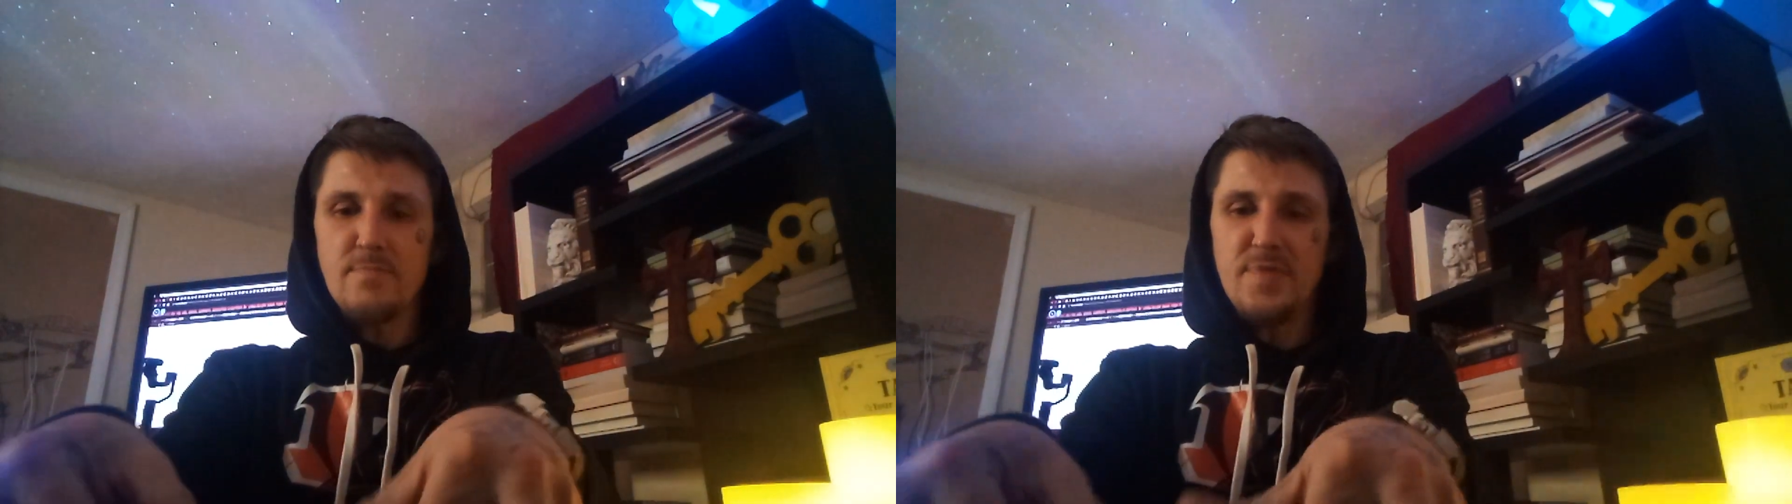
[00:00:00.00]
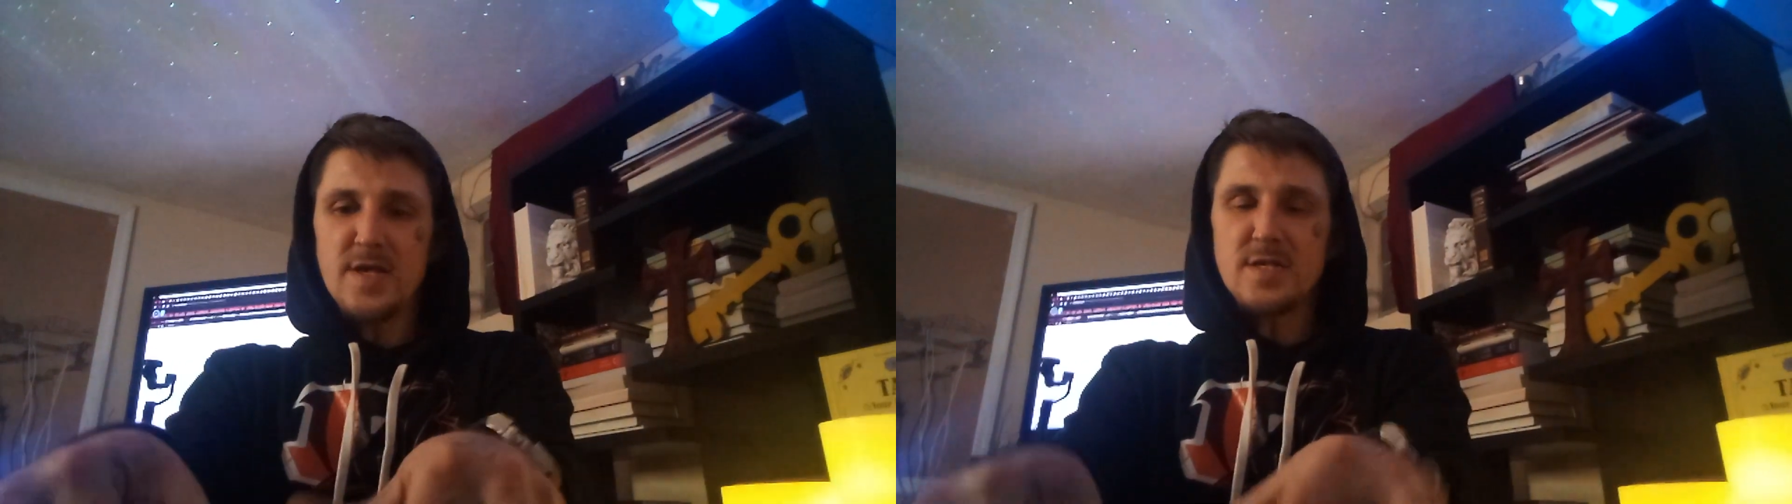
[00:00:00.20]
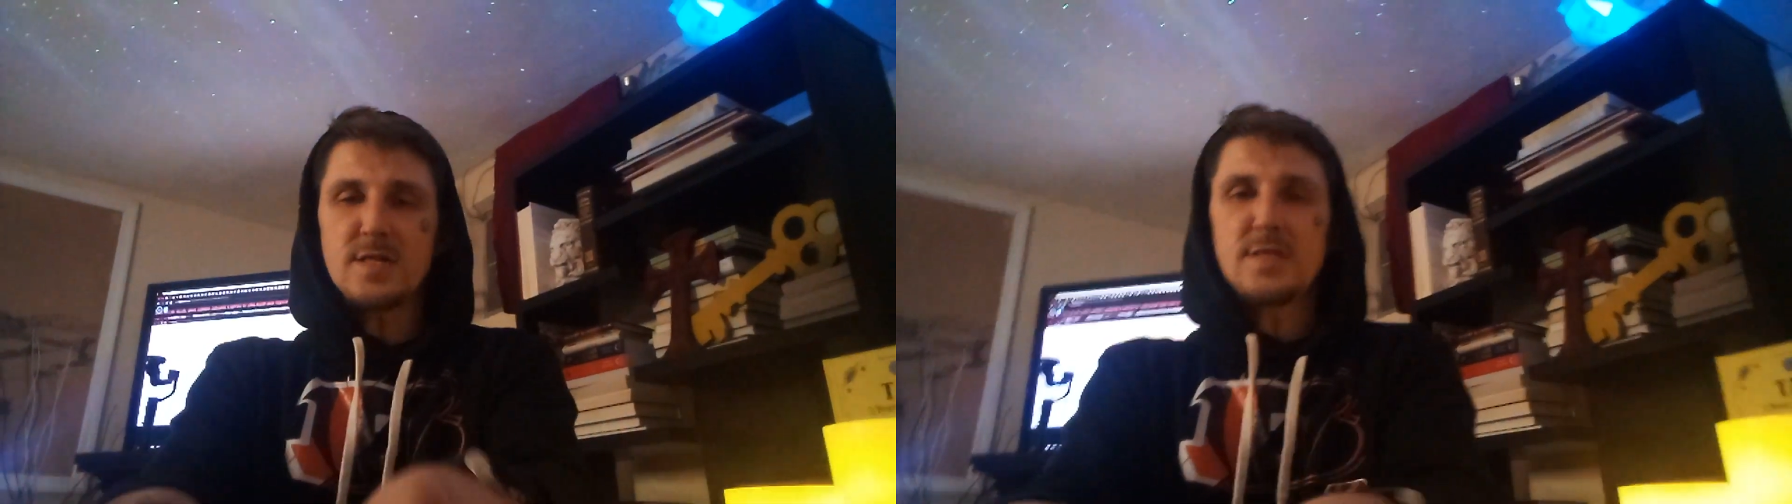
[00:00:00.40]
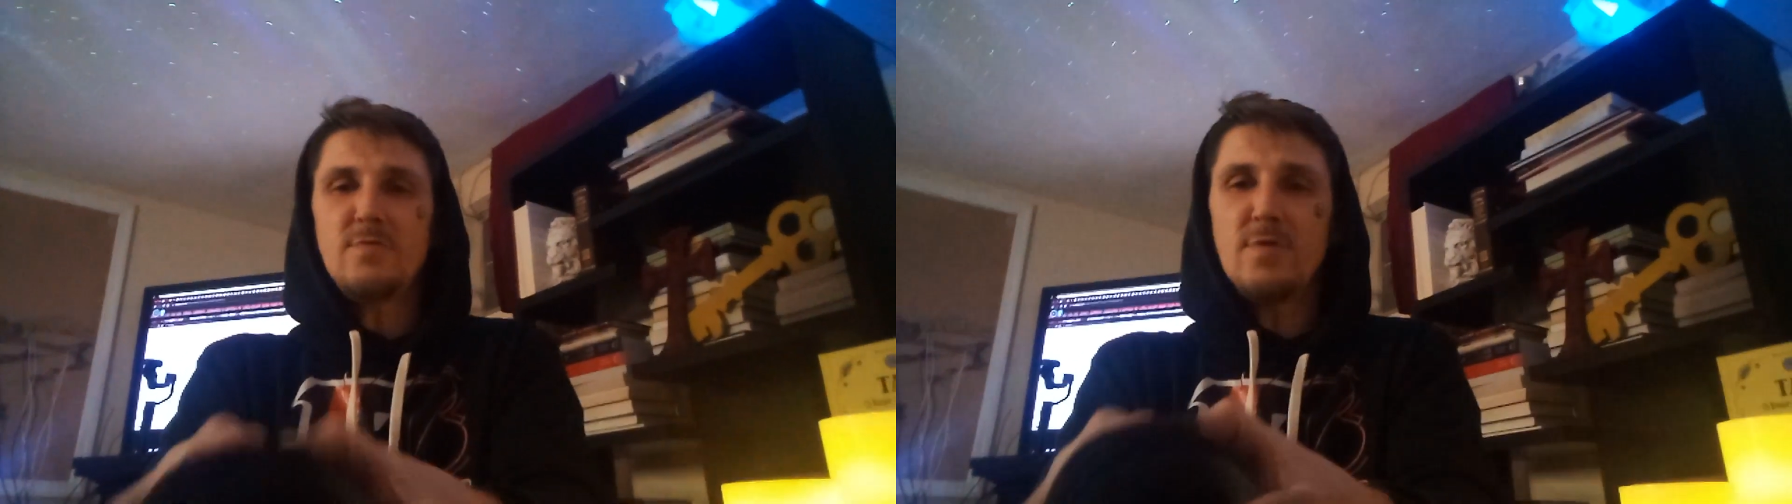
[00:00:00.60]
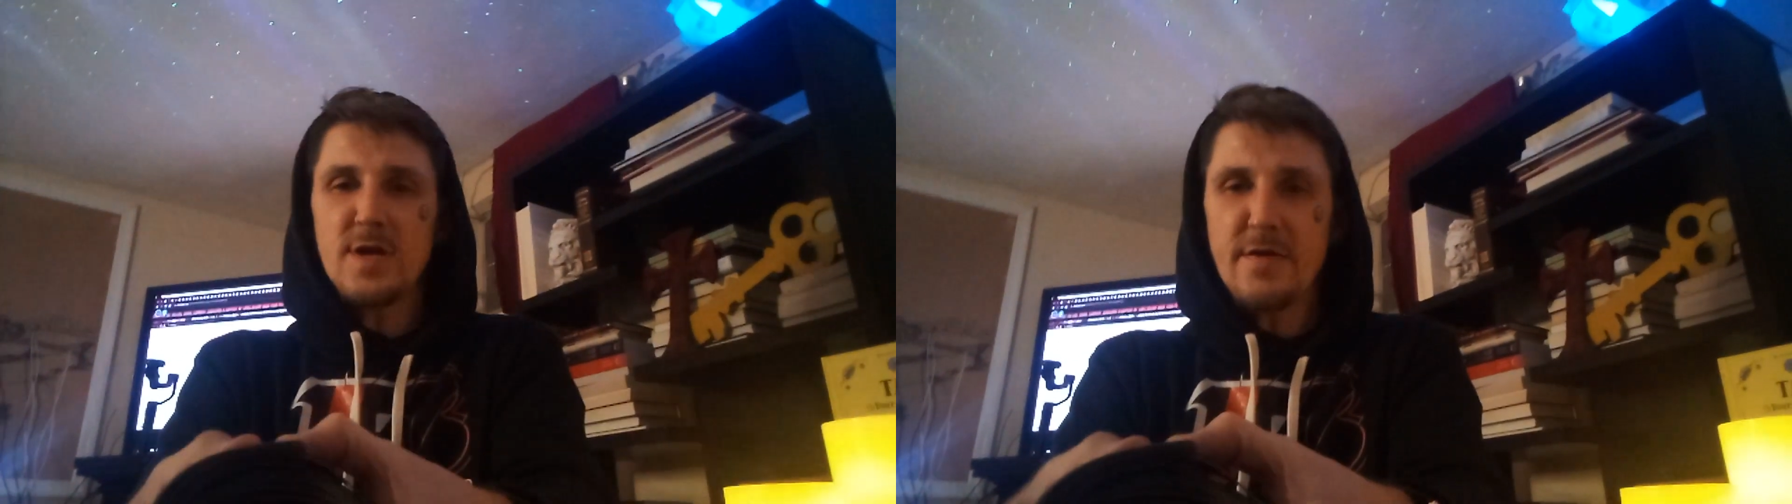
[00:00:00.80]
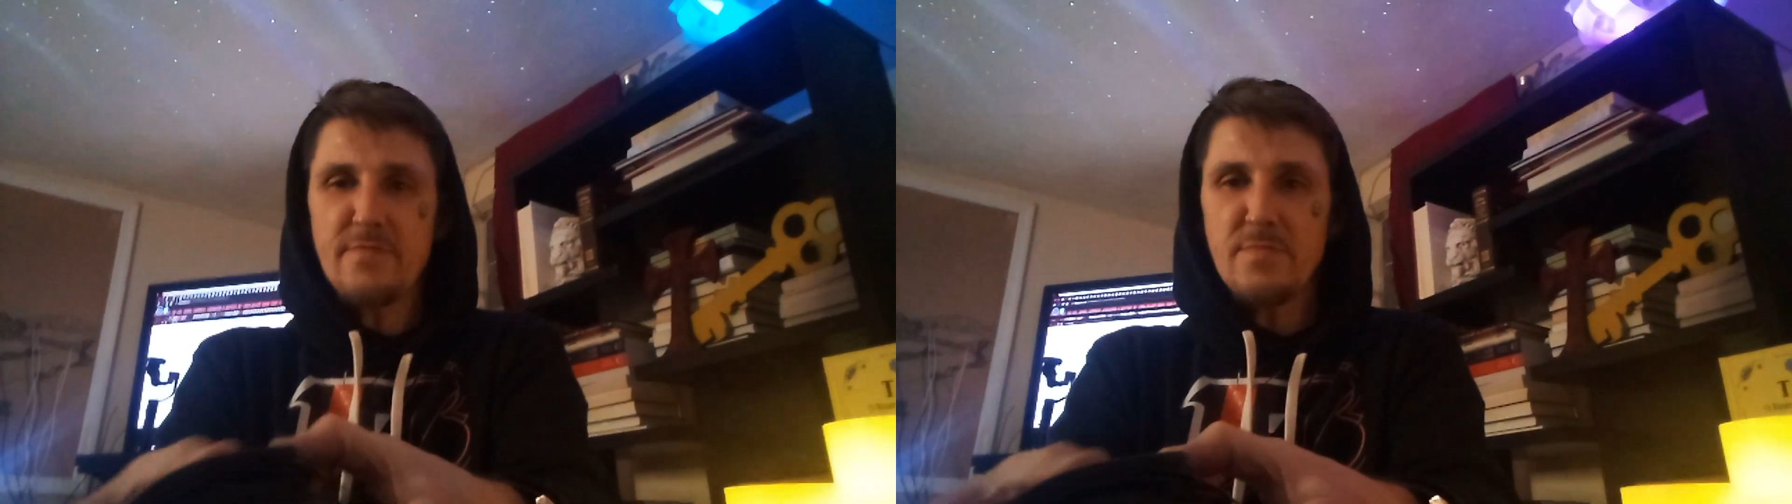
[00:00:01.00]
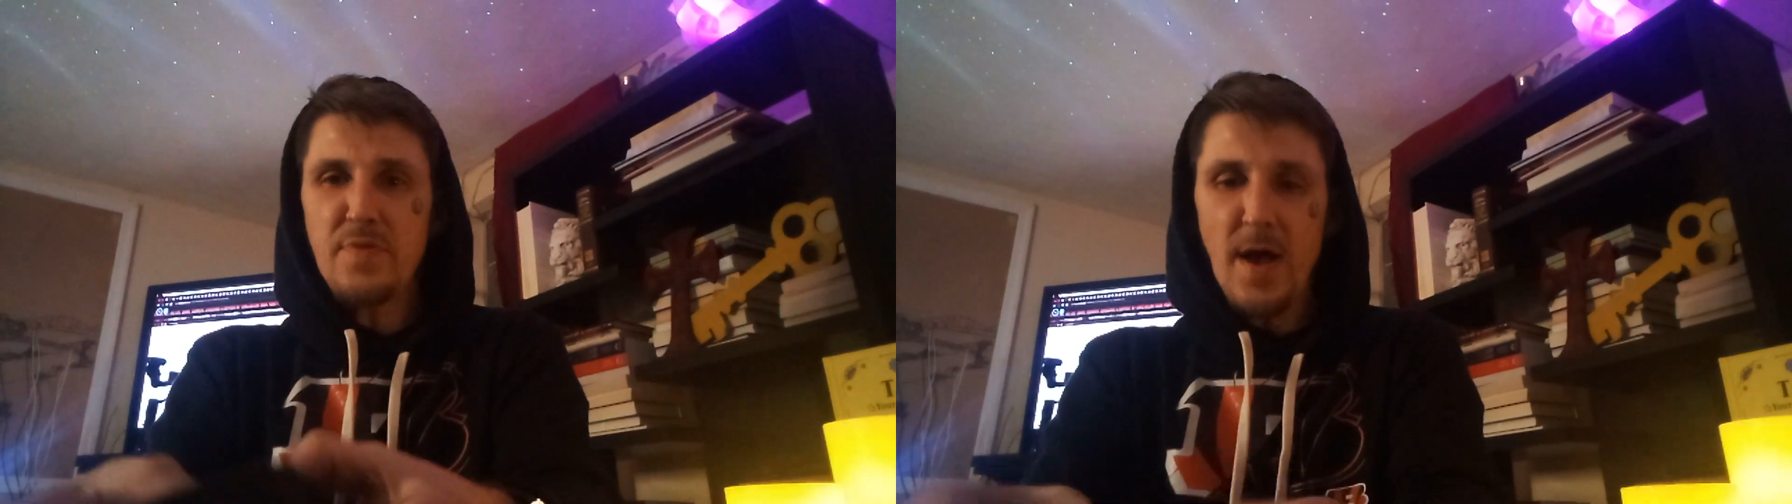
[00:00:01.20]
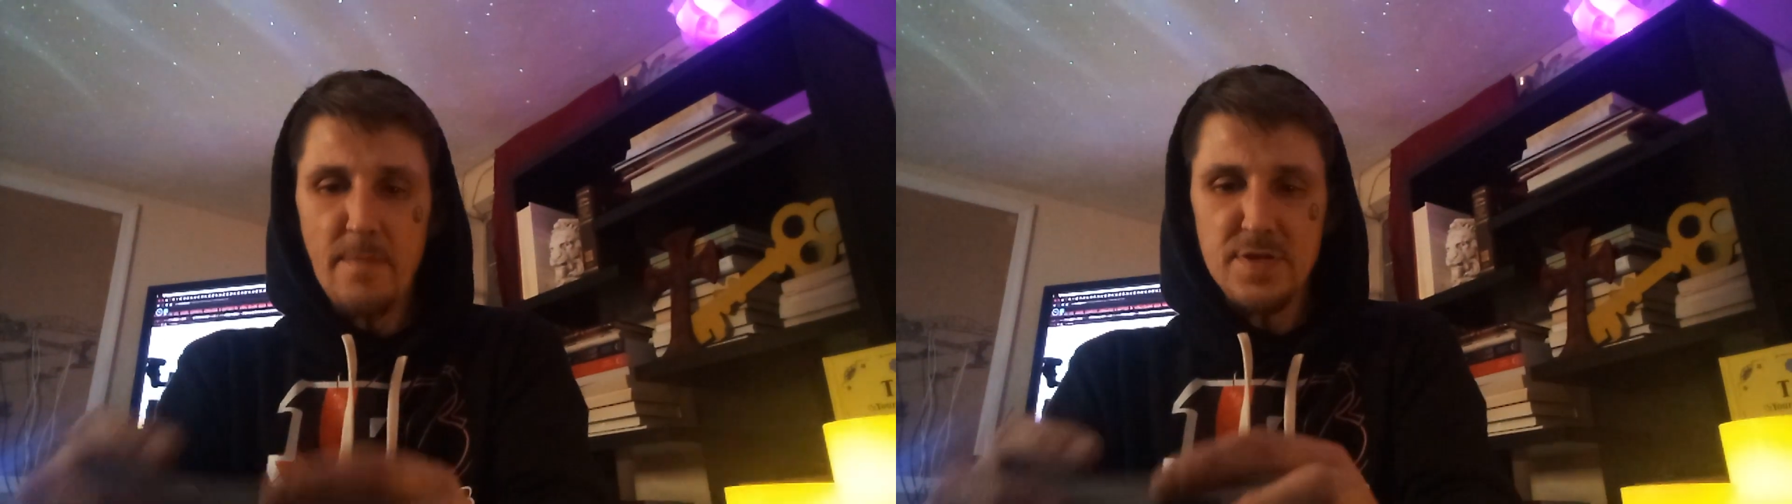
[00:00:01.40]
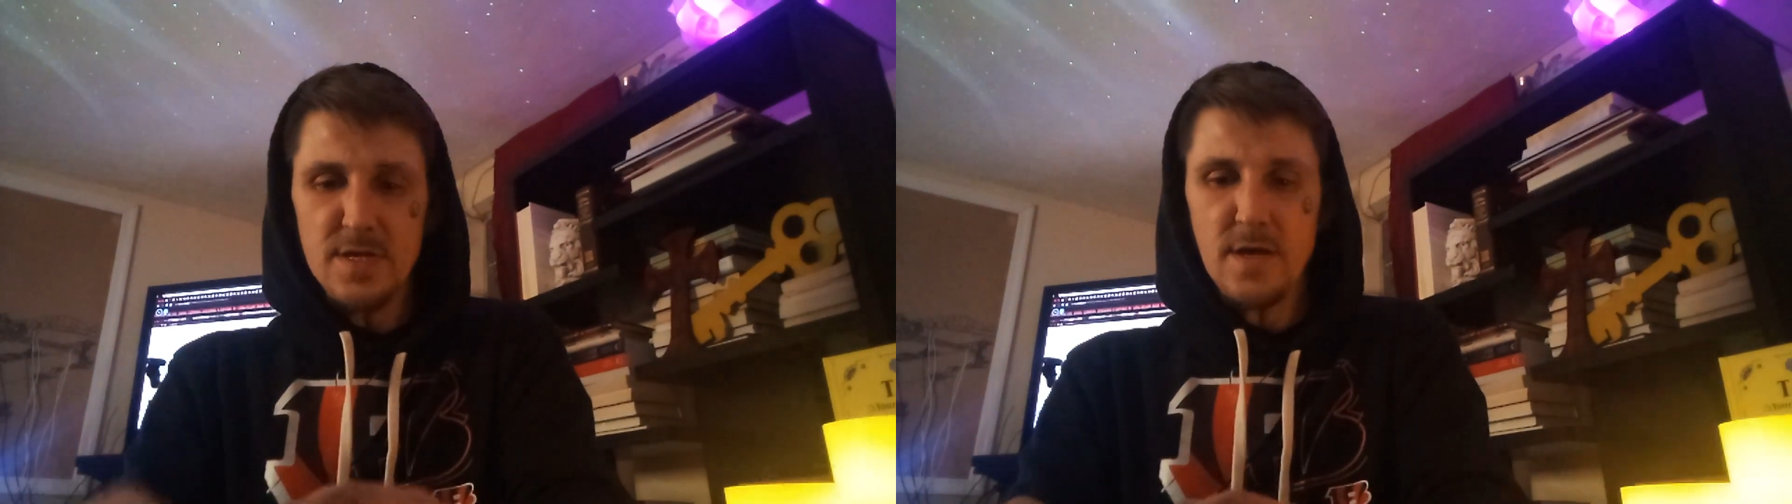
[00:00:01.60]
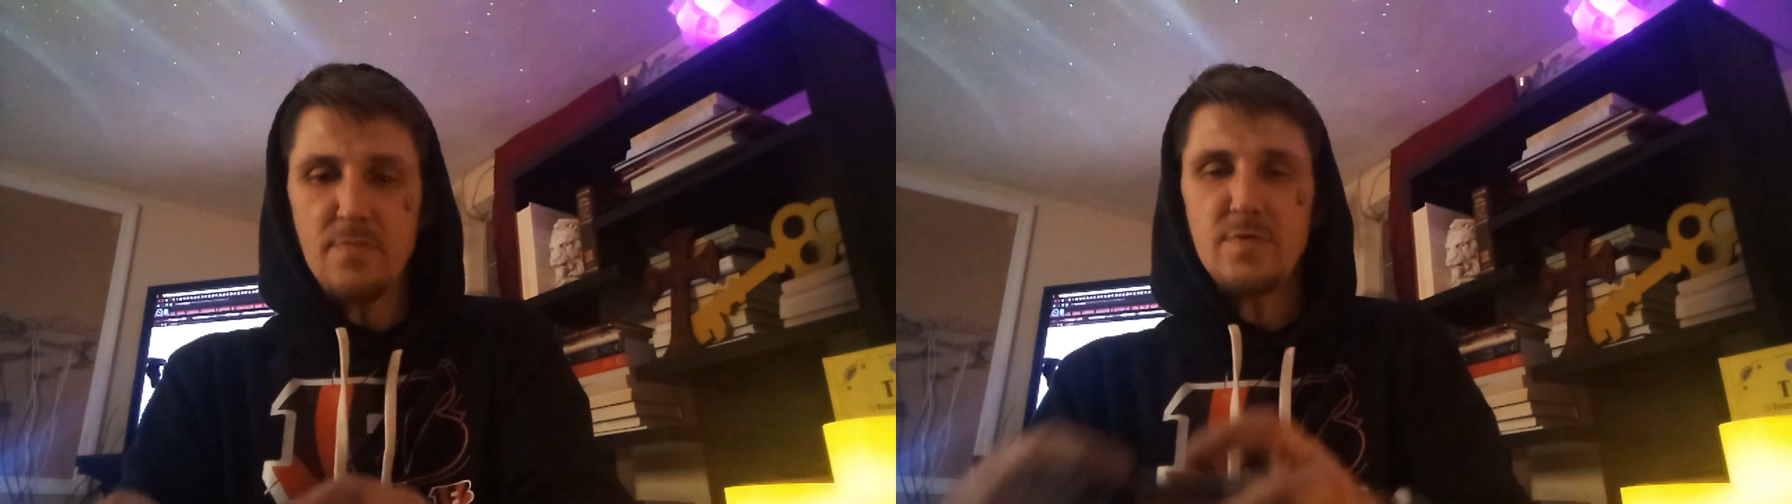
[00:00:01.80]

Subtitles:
basically whatever pops up,